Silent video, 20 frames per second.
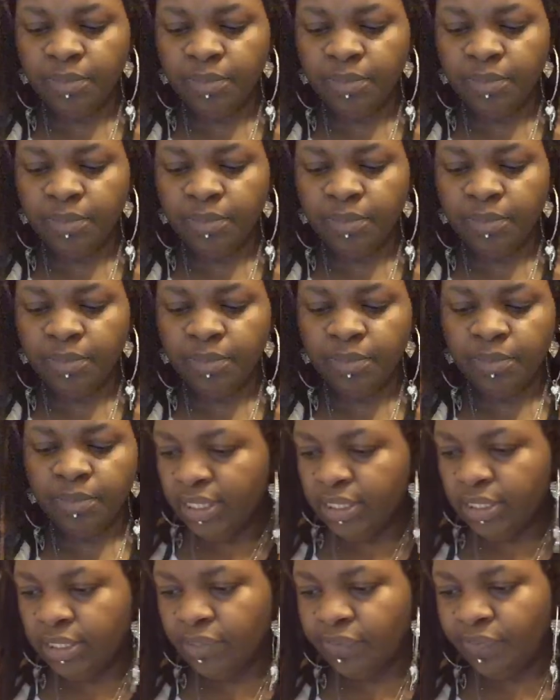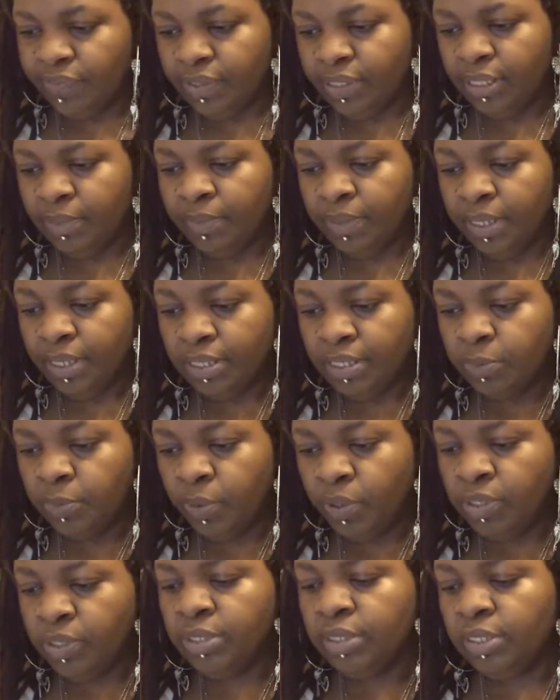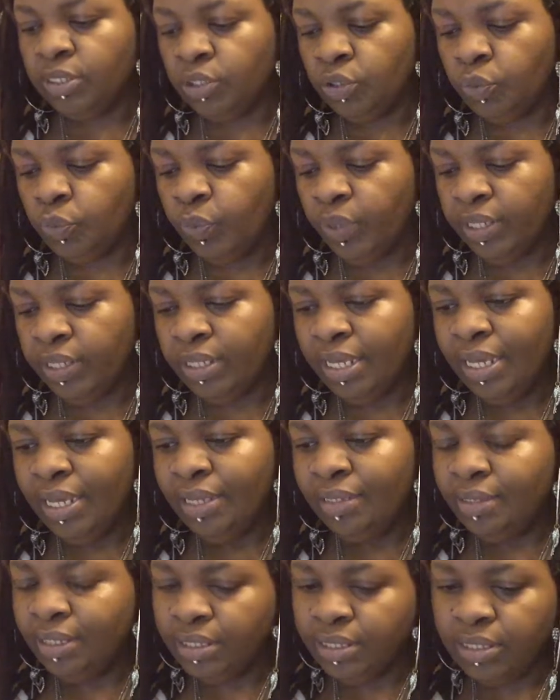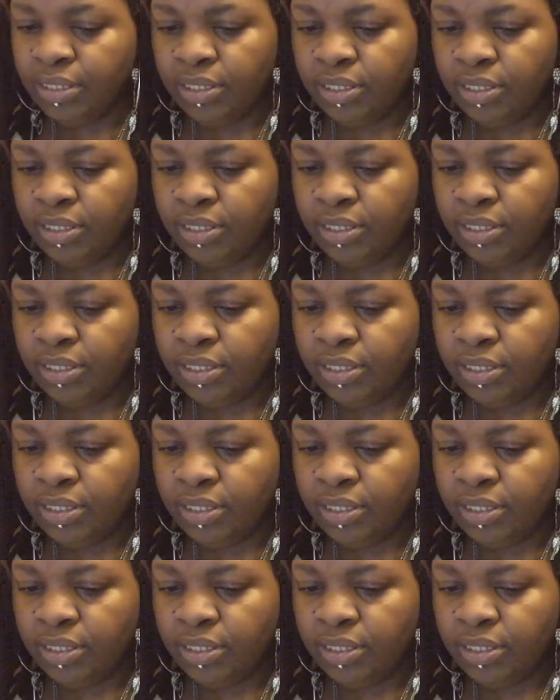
or doing things differently because the person that you're with doesn't deserve it.